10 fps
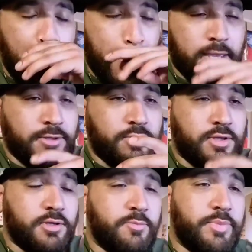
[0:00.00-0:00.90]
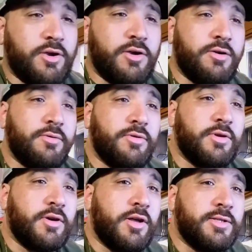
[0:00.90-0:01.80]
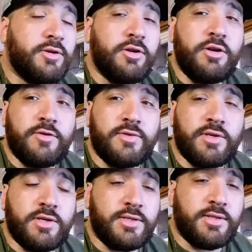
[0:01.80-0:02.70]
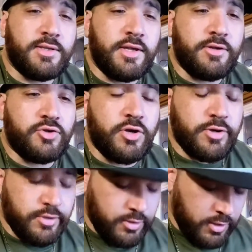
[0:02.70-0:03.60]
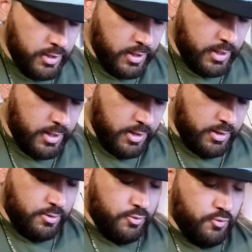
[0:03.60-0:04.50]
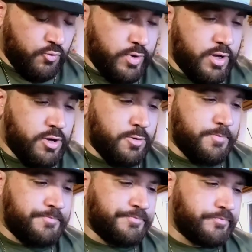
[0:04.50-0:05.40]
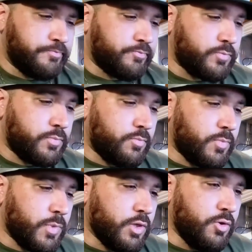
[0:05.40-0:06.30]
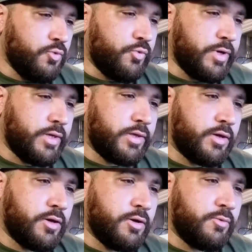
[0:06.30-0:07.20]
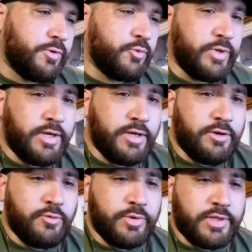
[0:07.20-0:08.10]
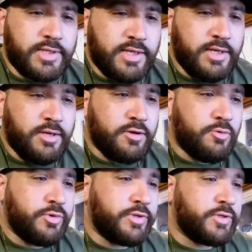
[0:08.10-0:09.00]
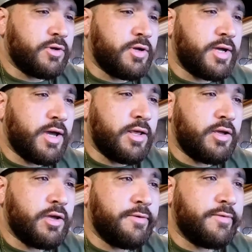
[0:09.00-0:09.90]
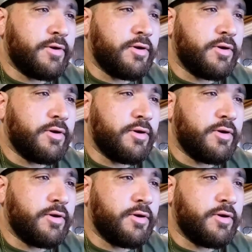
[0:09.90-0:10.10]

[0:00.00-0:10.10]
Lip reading: And you can compare the alternative to a synthetic drug, where with weed or with tea or with a certain kind of